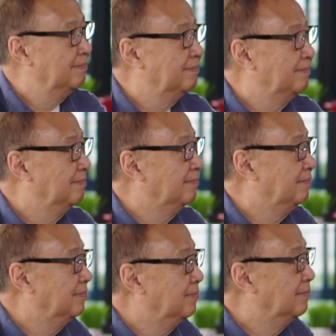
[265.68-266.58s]

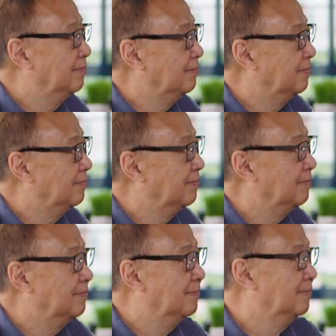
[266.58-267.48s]

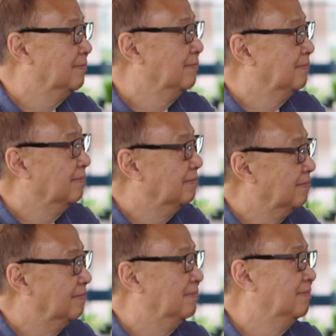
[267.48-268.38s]

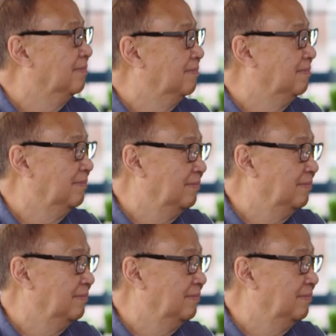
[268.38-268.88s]
(silent)